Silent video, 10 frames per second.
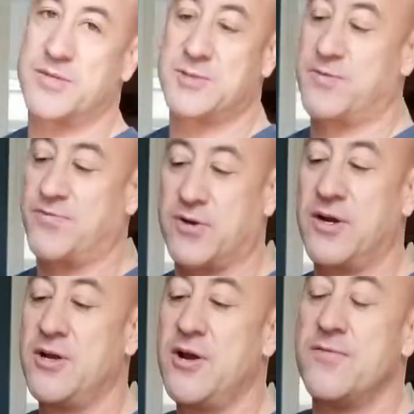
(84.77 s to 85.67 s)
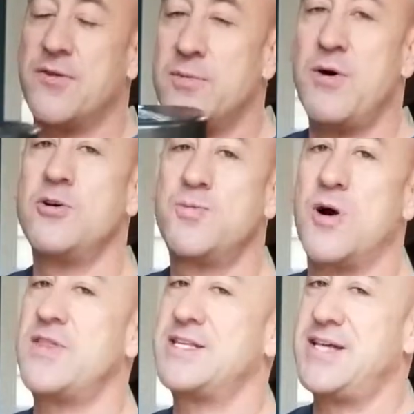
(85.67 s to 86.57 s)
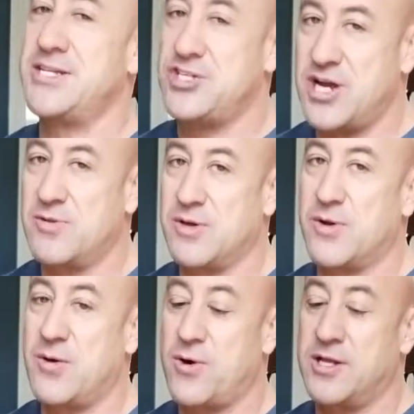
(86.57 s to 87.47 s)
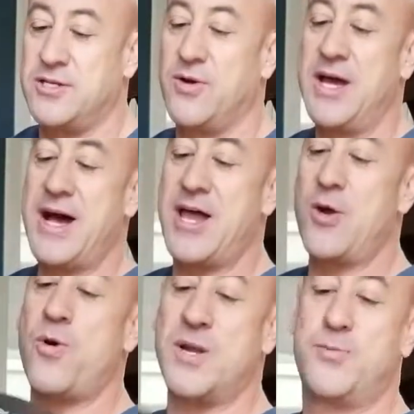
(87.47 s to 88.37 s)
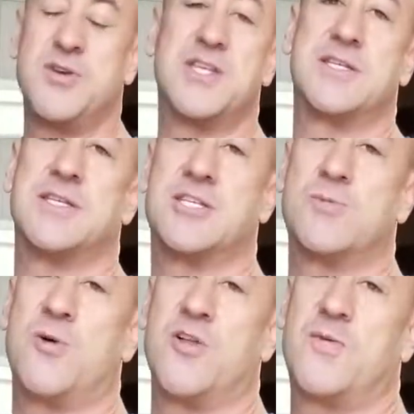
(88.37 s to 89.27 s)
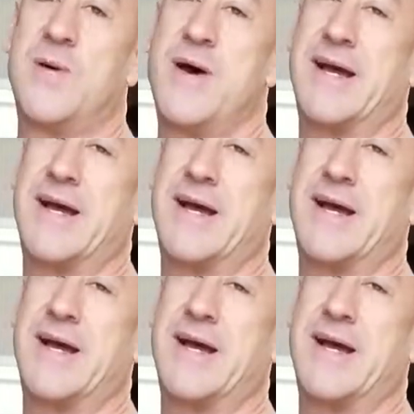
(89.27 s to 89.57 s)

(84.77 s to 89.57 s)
but for the most part, that's not generally what I want to do. I don't want to put this in the small of my back.